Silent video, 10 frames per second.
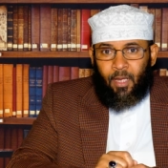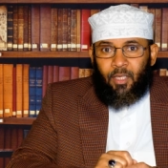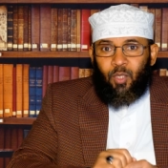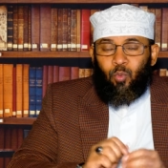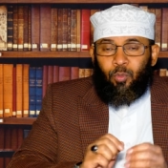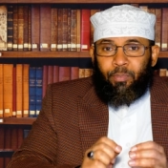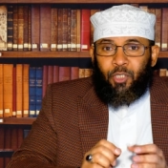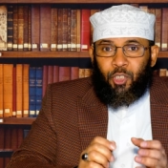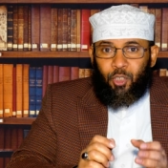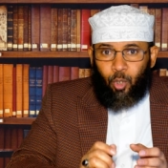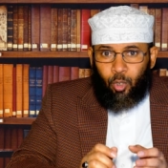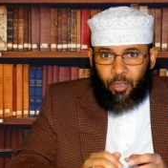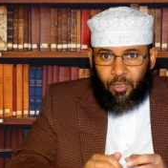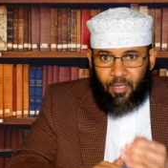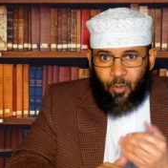you will be
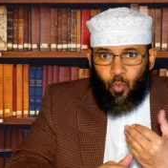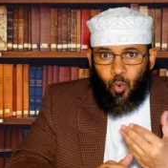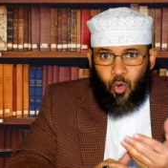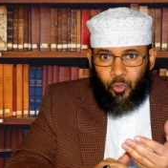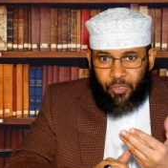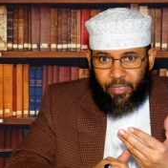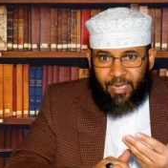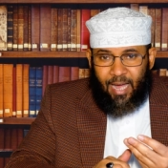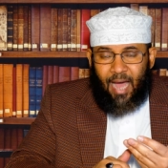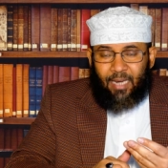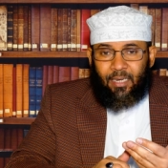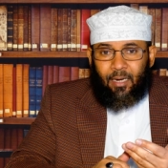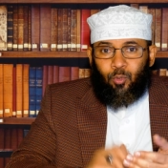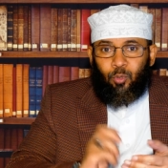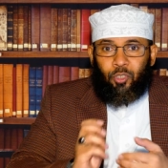shocked the words they
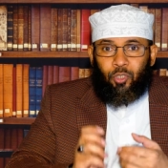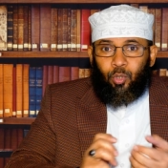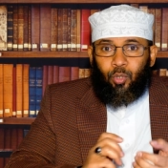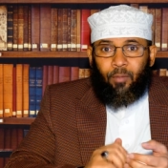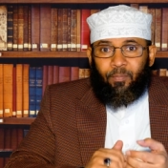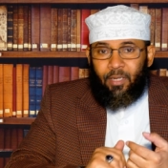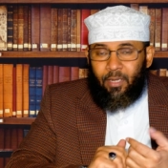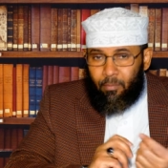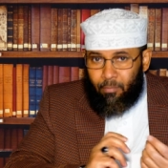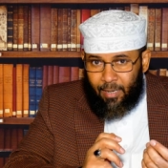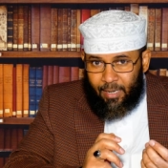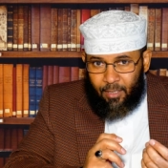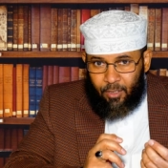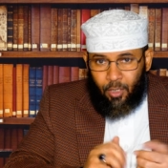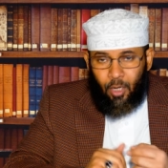utter to each other in the
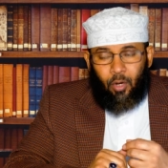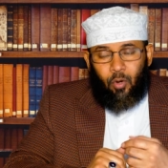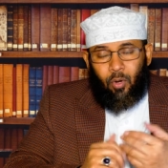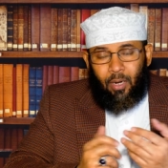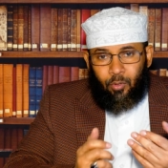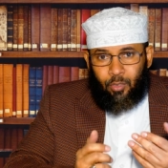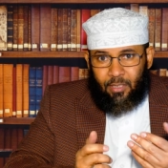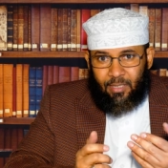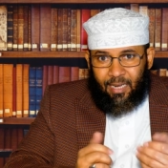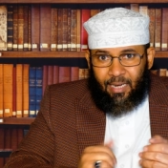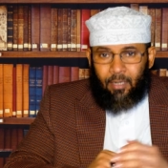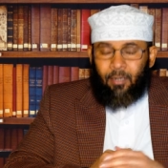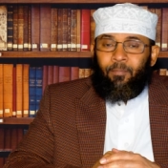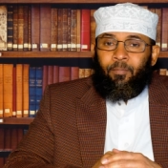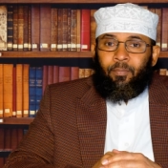marriage or outside.
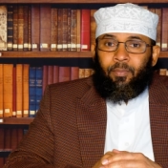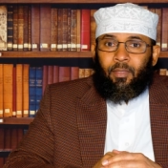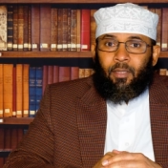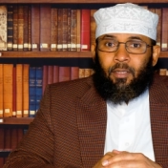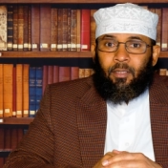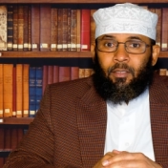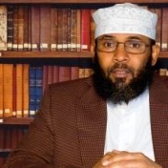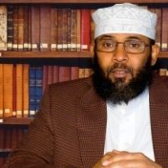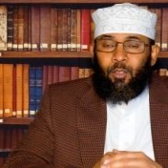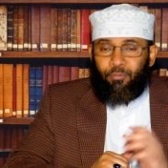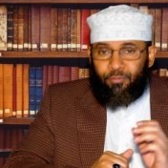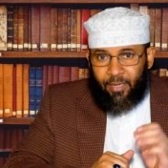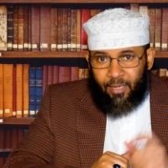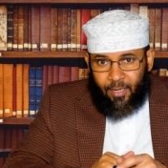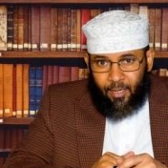You
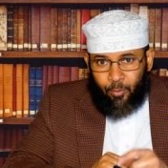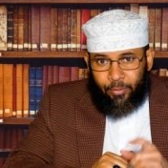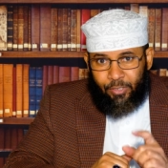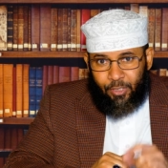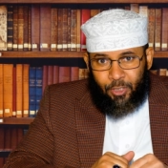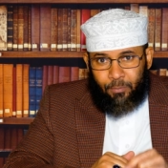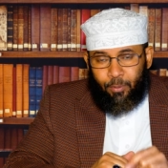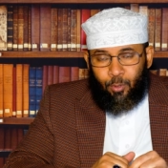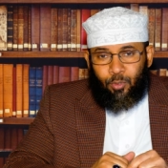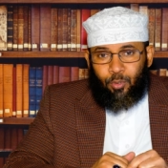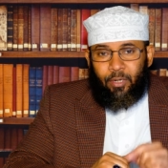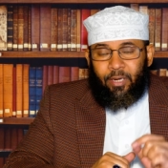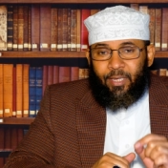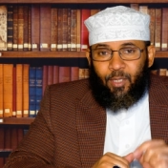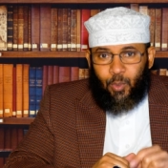find out this person,
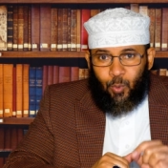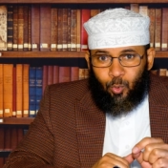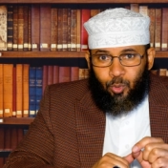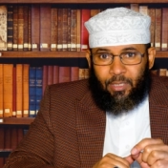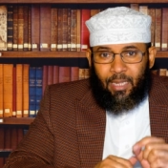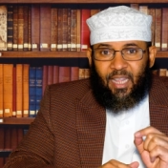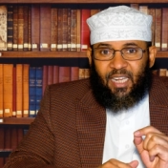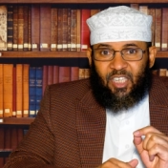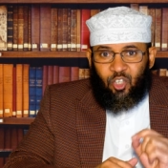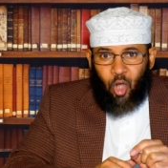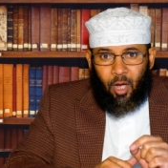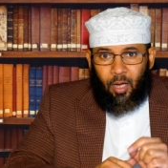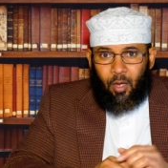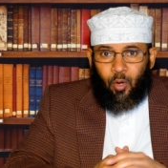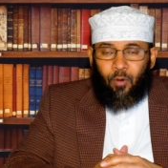they used the
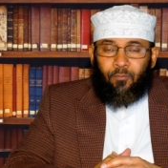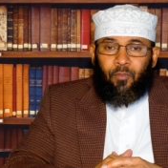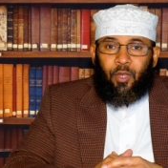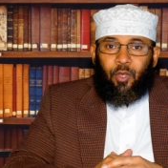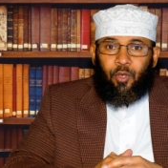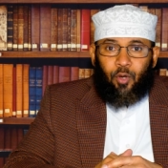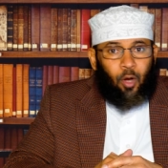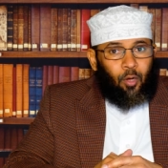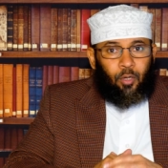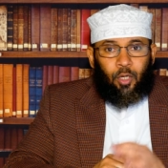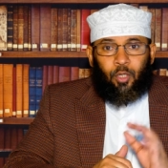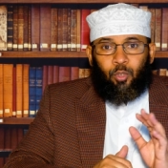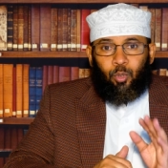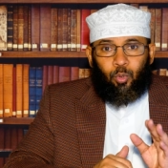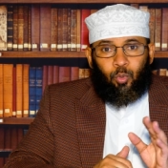tongue of the dog
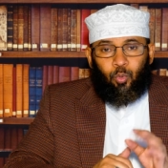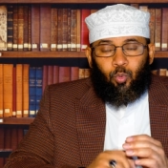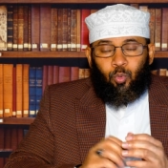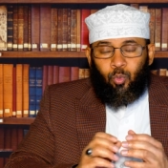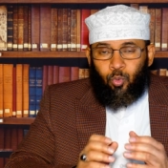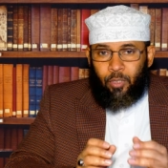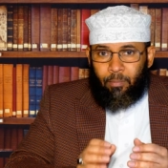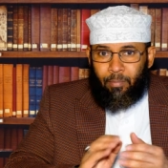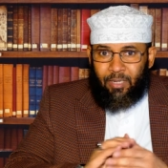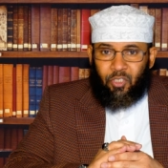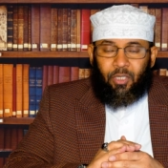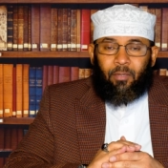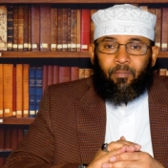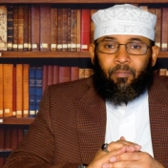to do the magic.